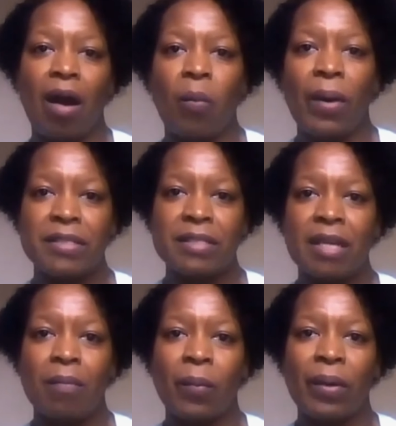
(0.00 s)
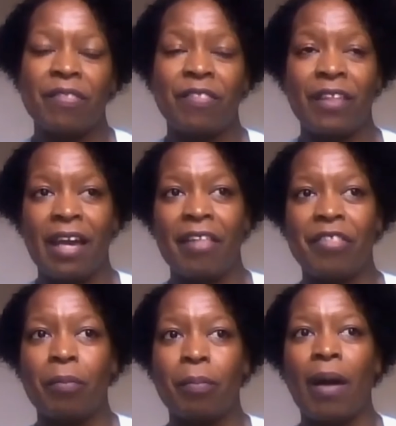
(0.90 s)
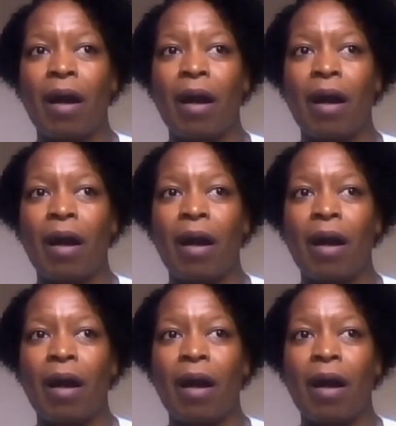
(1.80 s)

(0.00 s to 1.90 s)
with the other